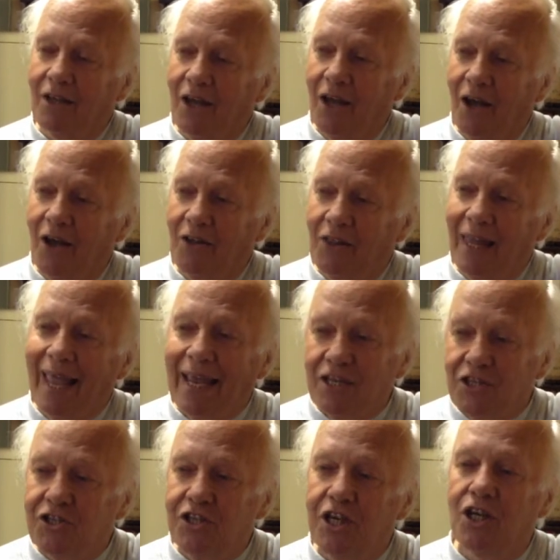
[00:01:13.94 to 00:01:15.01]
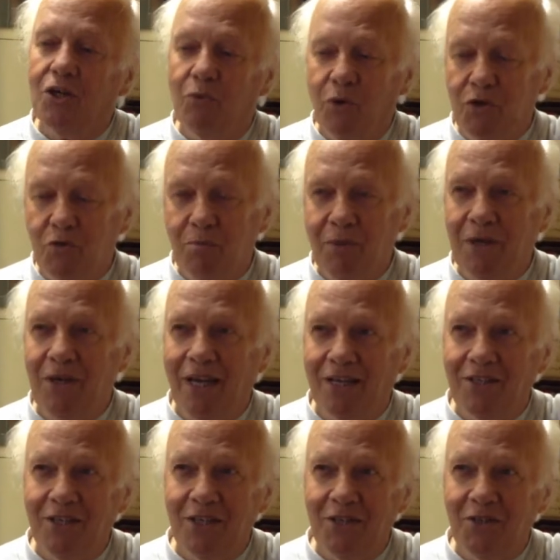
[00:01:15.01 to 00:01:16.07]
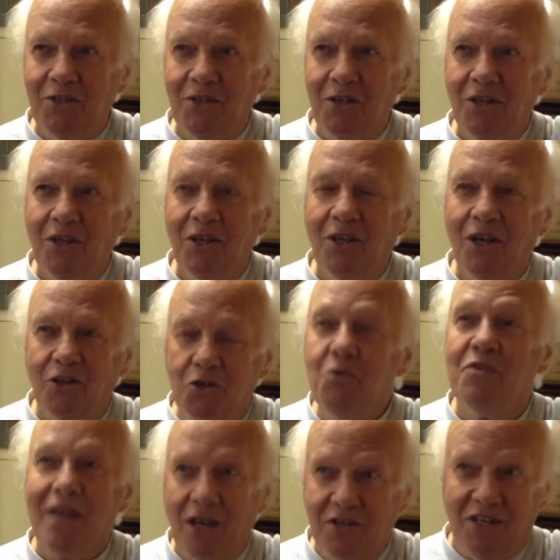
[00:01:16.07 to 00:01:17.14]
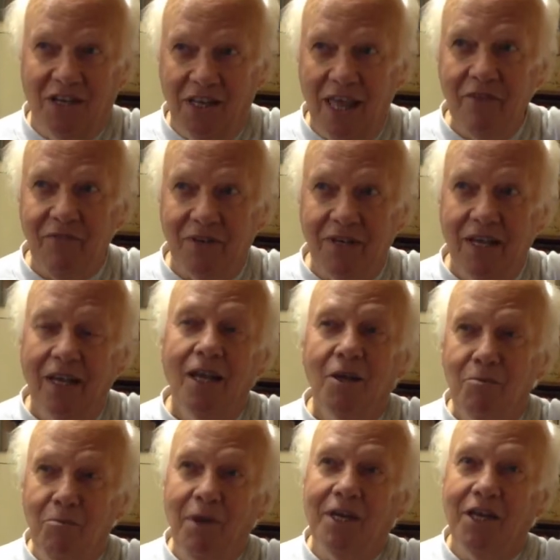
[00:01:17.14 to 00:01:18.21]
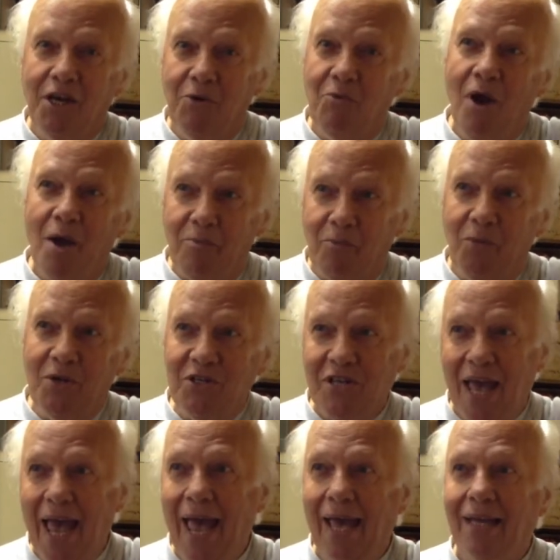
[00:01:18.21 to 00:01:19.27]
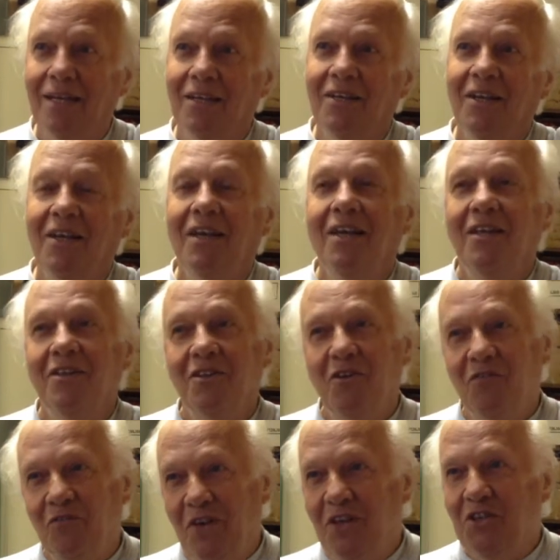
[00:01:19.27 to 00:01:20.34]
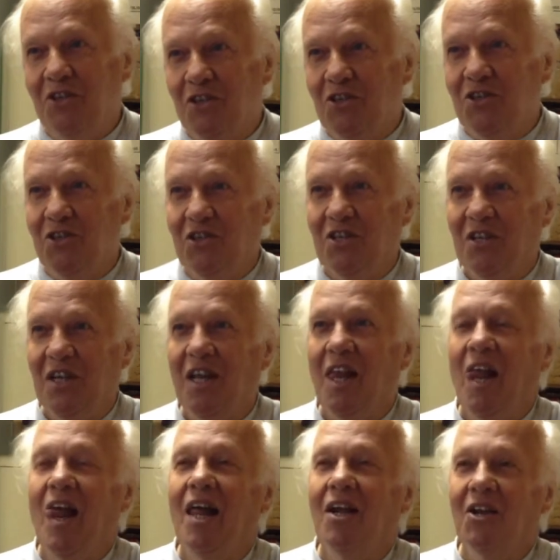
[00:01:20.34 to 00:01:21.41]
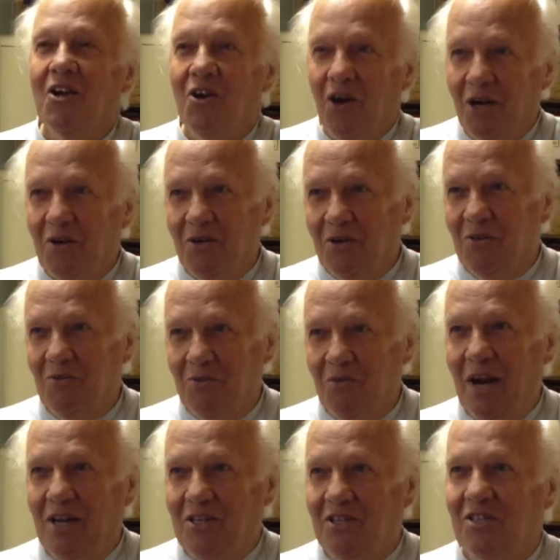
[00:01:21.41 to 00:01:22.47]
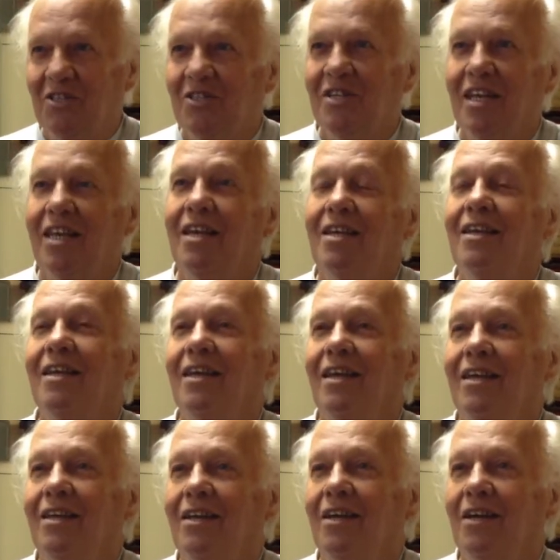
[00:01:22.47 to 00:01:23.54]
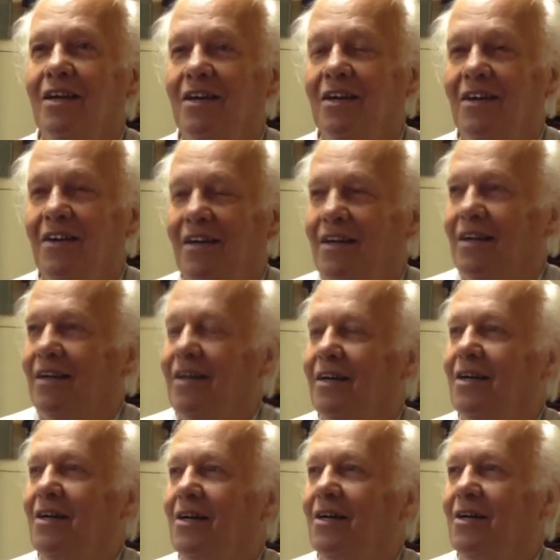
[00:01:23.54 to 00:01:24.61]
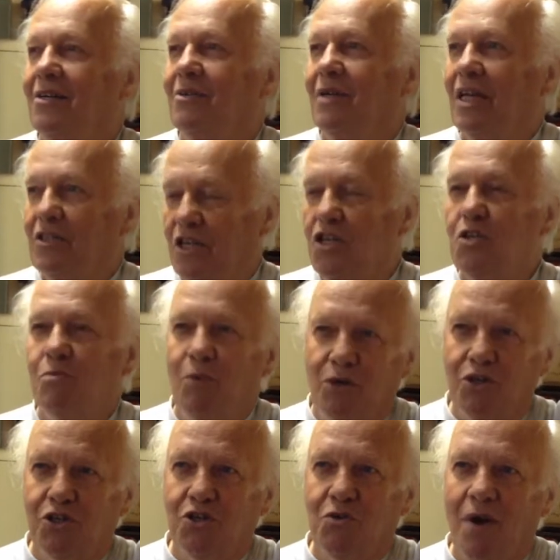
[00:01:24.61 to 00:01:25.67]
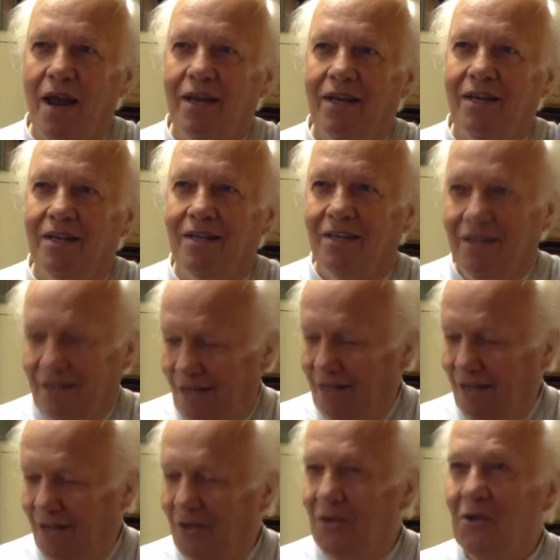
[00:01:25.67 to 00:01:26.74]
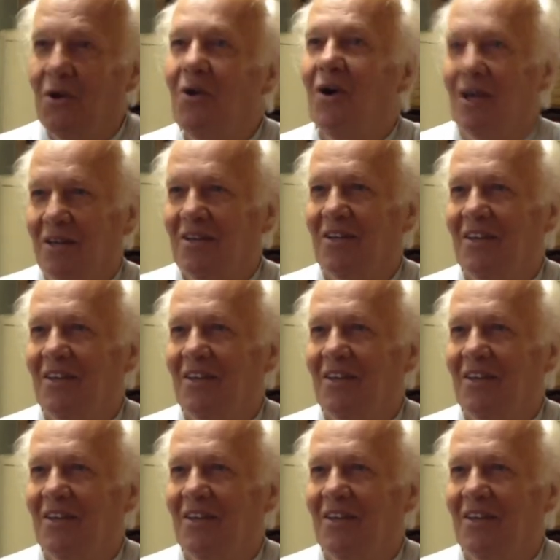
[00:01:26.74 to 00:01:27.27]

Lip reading: last year, which would be 2011, Mickey Rupp was at the vintage kart races at Dismore's track in Illinois,